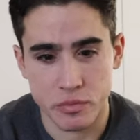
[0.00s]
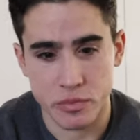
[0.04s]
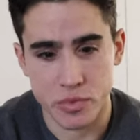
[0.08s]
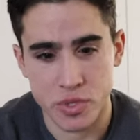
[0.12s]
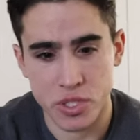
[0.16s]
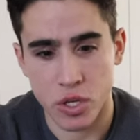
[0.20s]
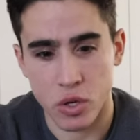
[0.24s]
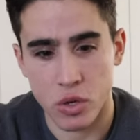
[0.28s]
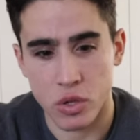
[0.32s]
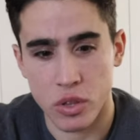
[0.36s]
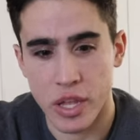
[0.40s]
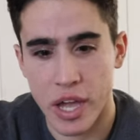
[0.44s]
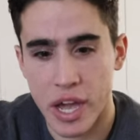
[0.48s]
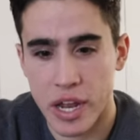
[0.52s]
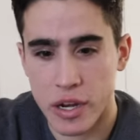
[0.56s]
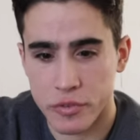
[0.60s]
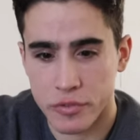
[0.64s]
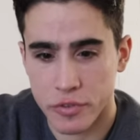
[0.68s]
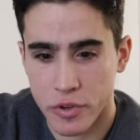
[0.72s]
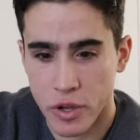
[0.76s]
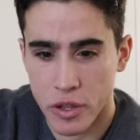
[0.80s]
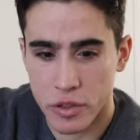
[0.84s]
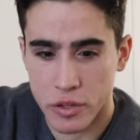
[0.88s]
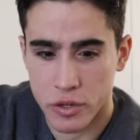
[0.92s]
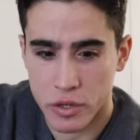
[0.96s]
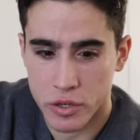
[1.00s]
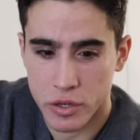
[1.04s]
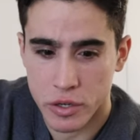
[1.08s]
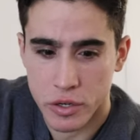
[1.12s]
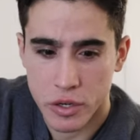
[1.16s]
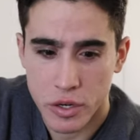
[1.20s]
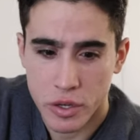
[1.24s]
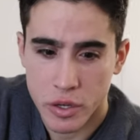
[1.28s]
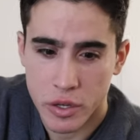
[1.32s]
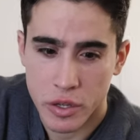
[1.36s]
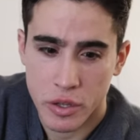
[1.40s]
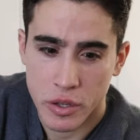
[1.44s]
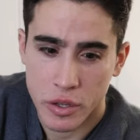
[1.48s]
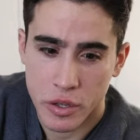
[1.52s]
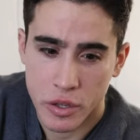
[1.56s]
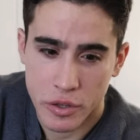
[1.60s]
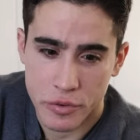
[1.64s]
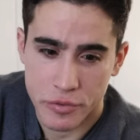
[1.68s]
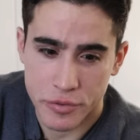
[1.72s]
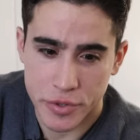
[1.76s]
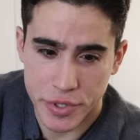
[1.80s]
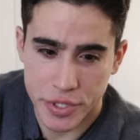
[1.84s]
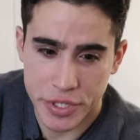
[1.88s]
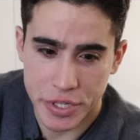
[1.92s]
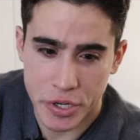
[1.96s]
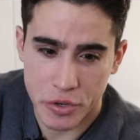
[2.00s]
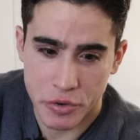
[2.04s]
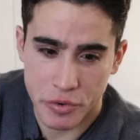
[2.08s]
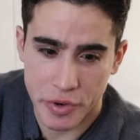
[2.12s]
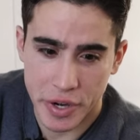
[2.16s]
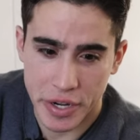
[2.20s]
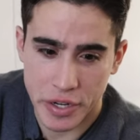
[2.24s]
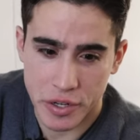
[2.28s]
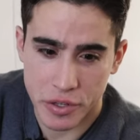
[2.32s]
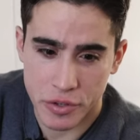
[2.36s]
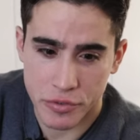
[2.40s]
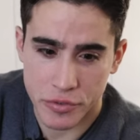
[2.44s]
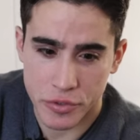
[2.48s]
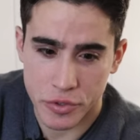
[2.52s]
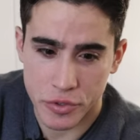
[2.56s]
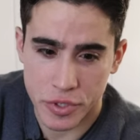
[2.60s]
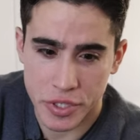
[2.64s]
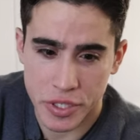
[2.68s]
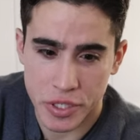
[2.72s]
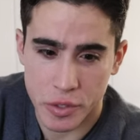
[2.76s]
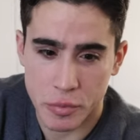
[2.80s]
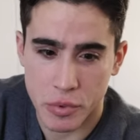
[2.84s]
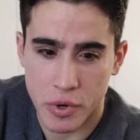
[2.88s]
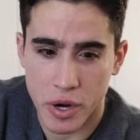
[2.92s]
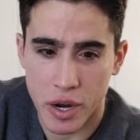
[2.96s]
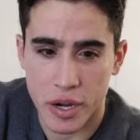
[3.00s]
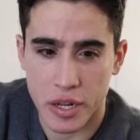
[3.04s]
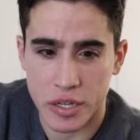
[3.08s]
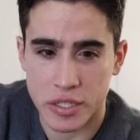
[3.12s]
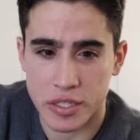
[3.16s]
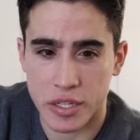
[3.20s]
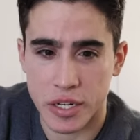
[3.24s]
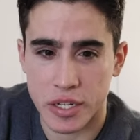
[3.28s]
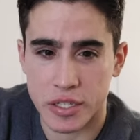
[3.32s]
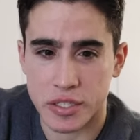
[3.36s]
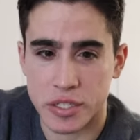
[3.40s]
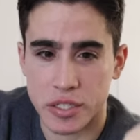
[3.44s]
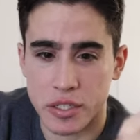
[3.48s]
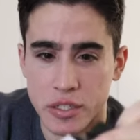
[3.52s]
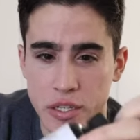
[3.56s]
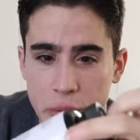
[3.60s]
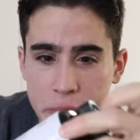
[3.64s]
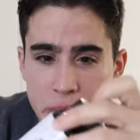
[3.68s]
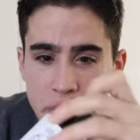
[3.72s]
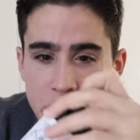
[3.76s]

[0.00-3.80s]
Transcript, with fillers: you know, a lot of other very creative, unique products that I sell. I